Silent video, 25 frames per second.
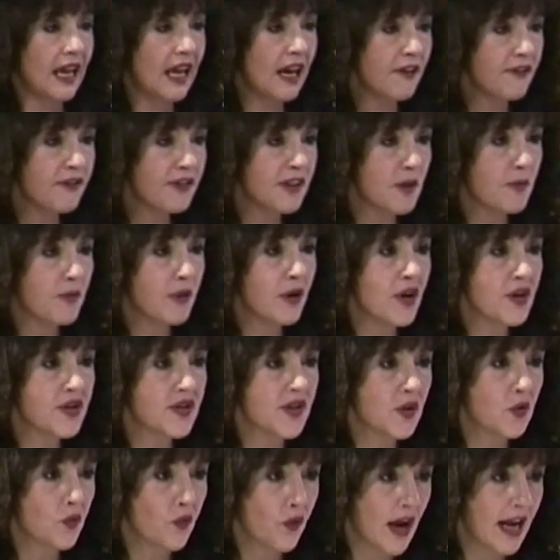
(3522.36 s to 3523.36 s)
If the
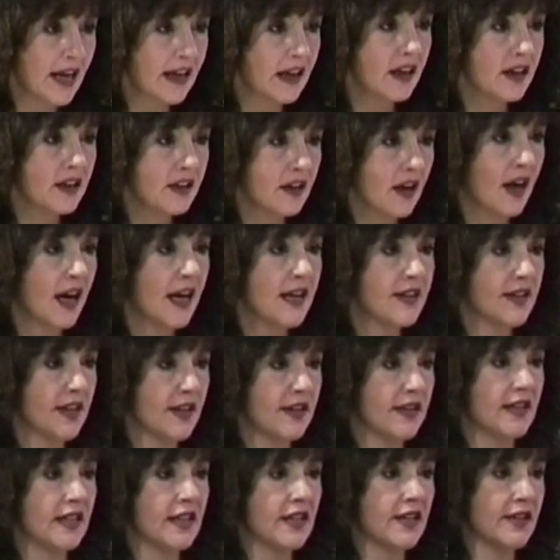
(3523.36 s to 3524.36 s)
person
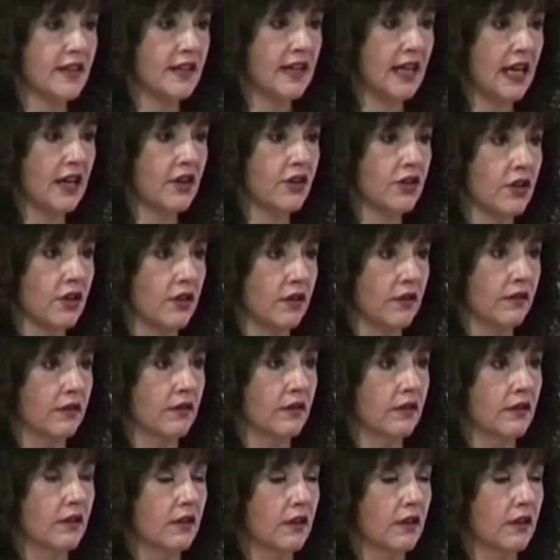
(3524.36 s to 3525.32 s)
recognizes this nature,